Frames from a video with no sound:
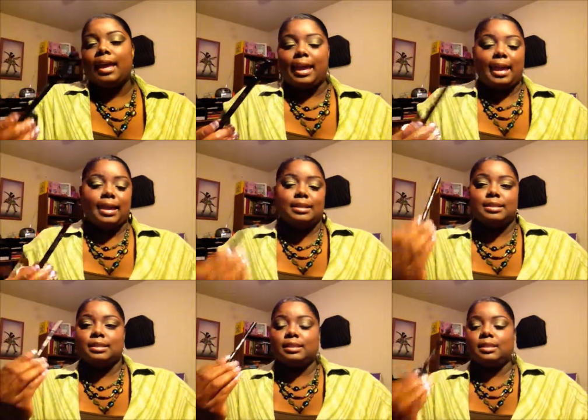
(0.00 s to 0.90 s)
And
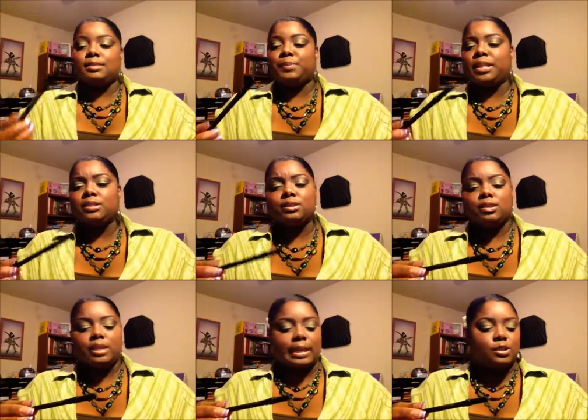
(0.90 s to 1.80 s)
this pencil
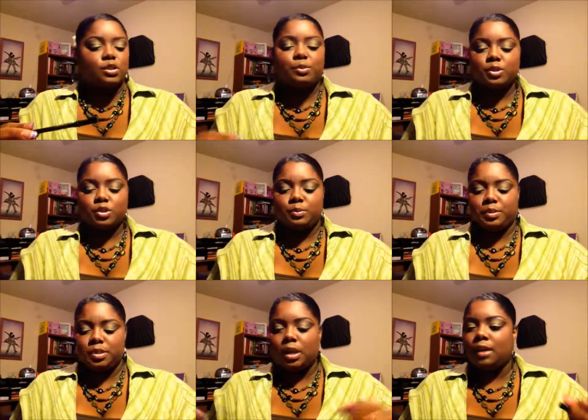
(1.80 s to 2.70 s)
is like super
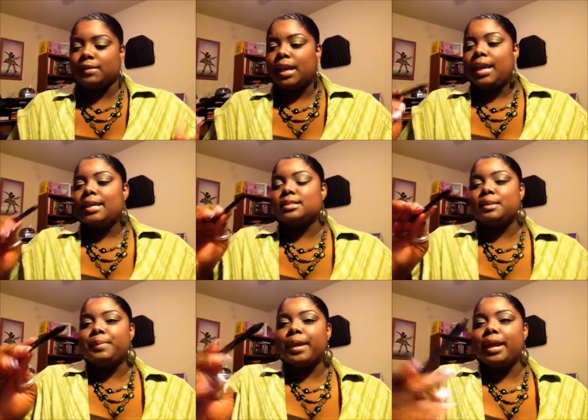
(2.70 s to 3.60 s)
soft. It's
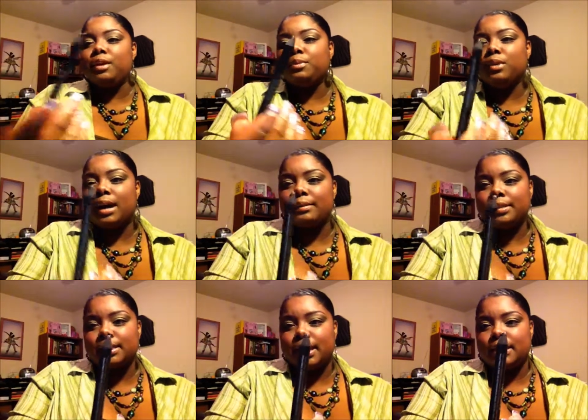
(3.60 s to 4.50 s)
comparable, I would
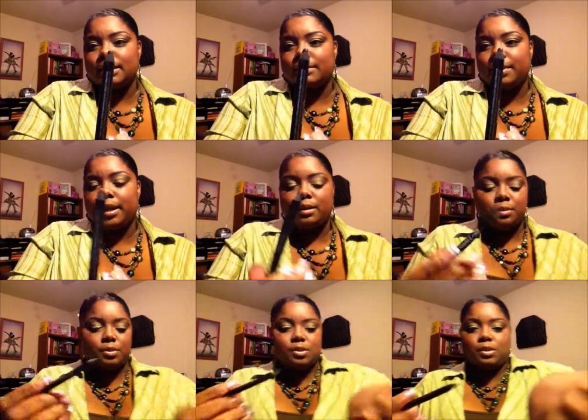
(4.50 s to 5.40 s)
say it's
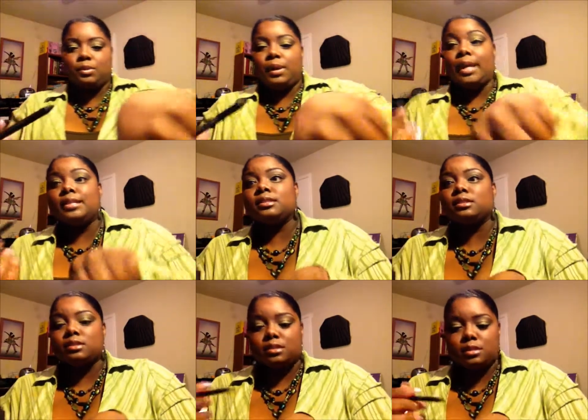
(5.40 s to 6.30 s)
comparable to, and it's
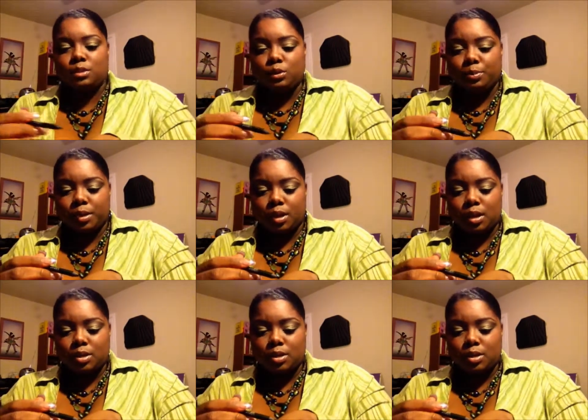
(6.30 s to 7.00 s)
super